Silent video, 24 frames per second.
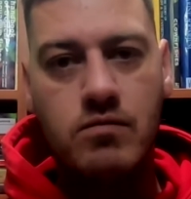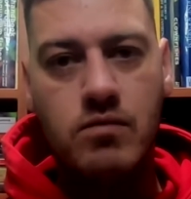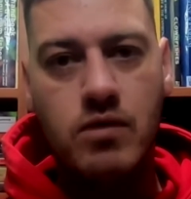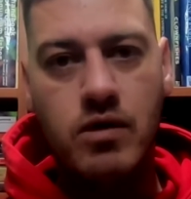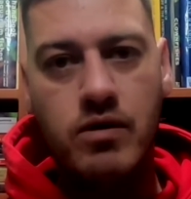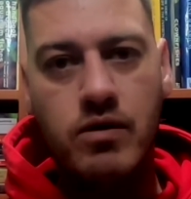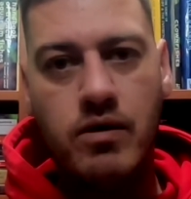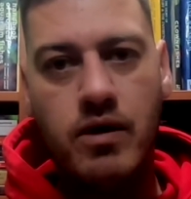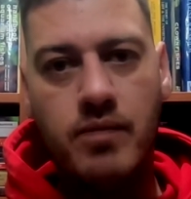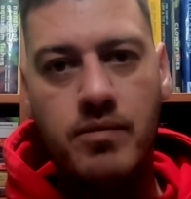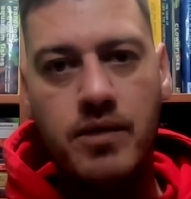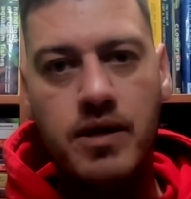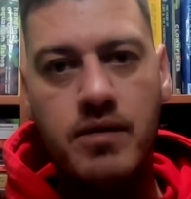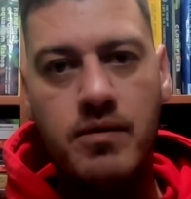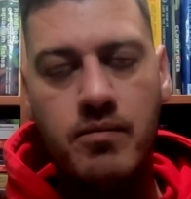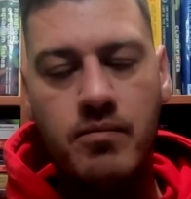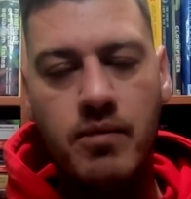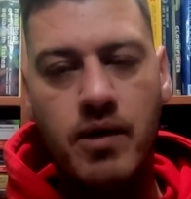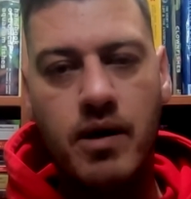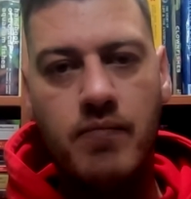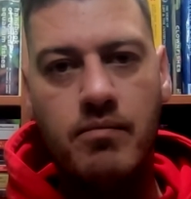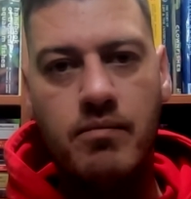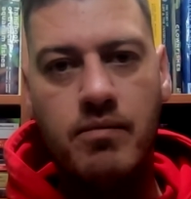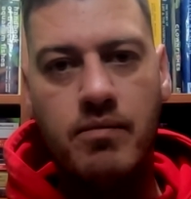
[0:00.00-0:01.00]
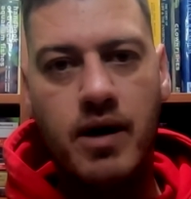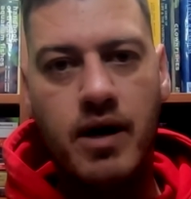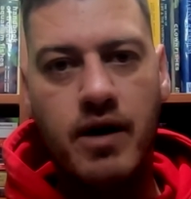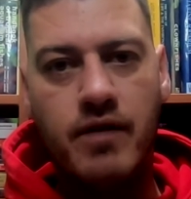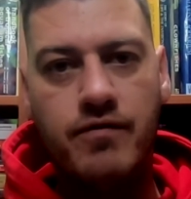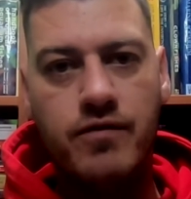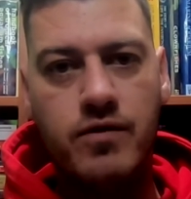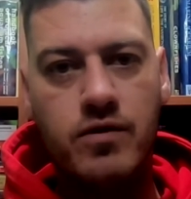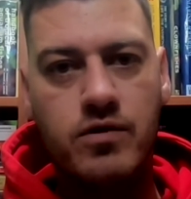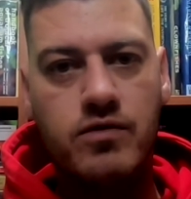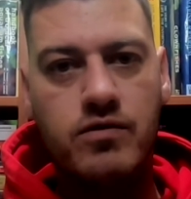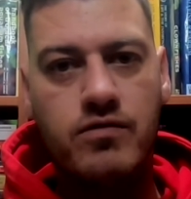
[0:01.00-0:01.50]
What do I mean by
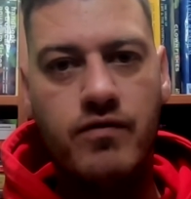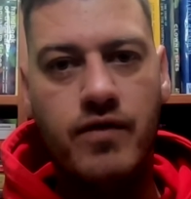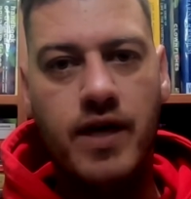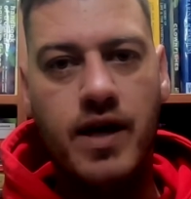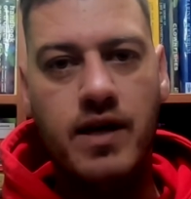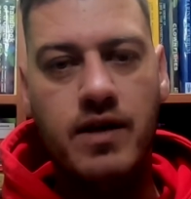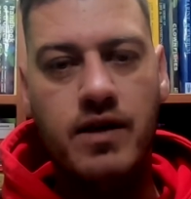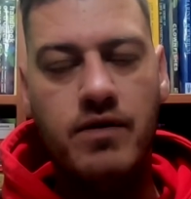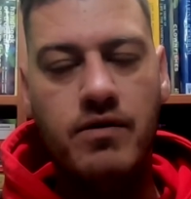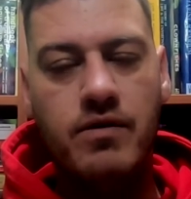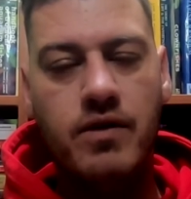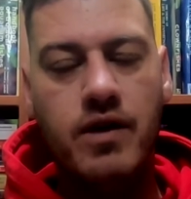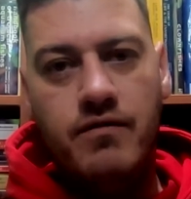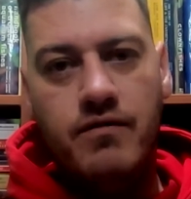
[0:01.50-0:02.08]
forced value?